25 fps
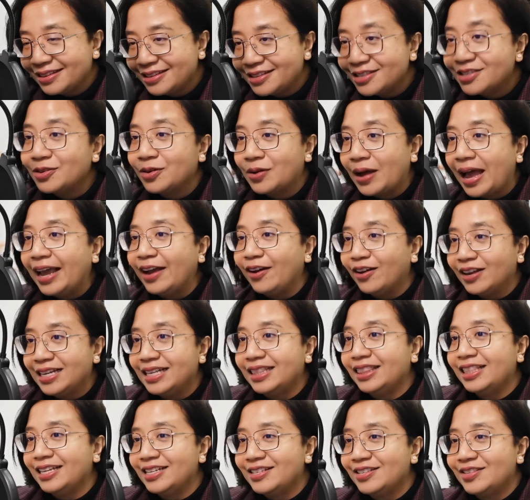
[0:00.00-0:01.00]
So I got
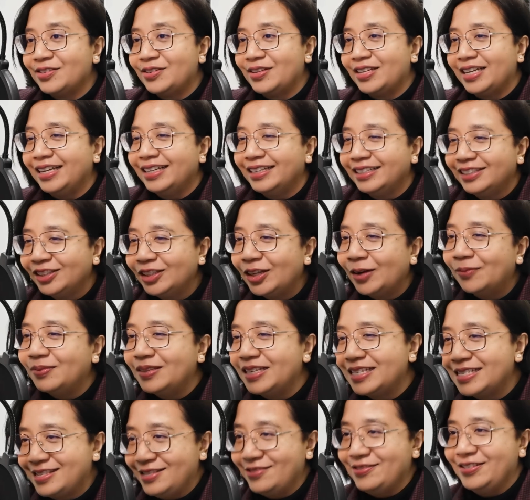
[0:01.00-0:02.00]
the third student, top
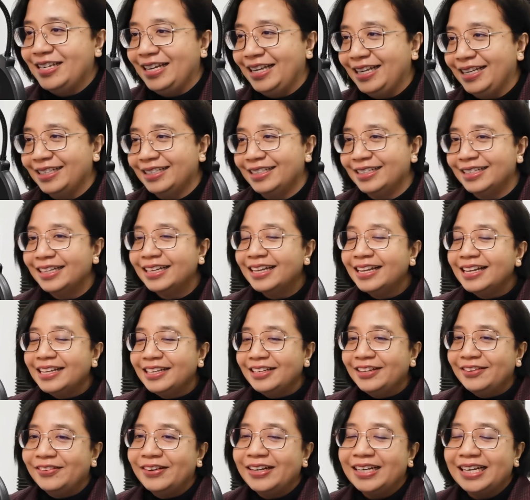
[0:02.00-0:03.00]
third student
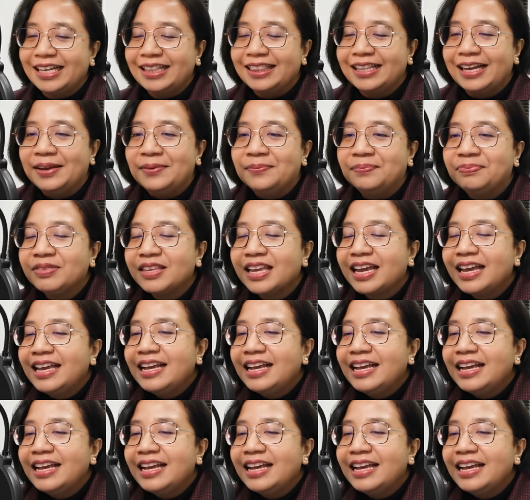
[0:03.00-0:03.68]
during that time.